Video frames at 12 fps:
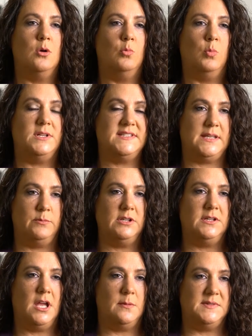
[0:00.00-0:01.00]
When someone
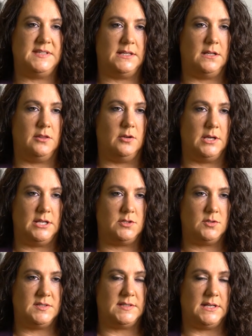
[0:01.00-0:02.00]
comes in and they're
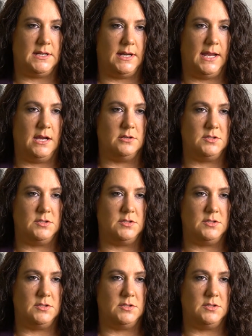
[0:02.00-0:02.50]
interested in a hair